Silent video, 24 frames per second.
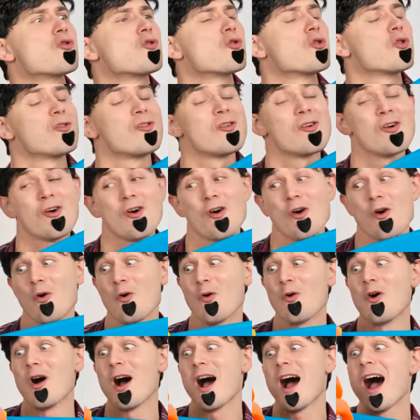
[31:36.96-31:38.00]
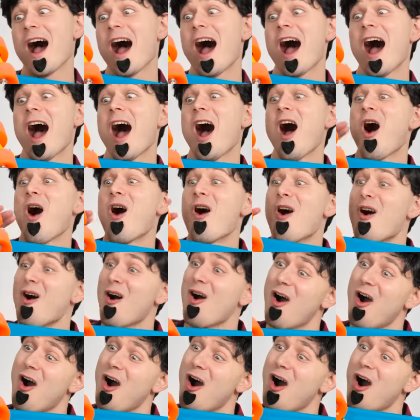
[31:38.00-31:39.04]
look at those, uh, spinning
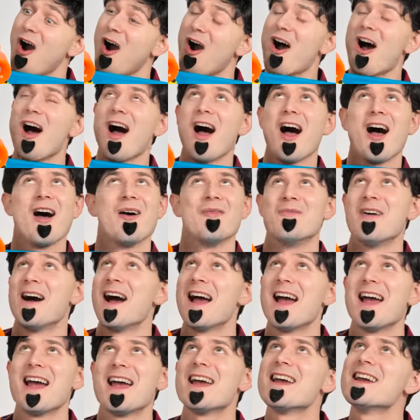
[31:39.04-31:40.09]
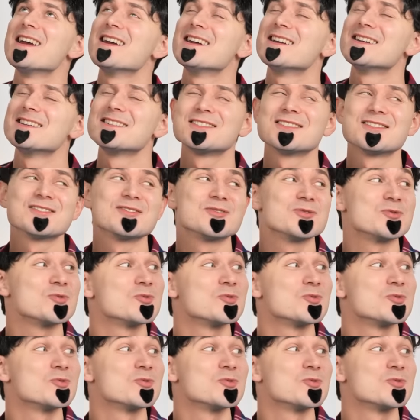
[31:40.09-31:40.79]
things. The wheels, that's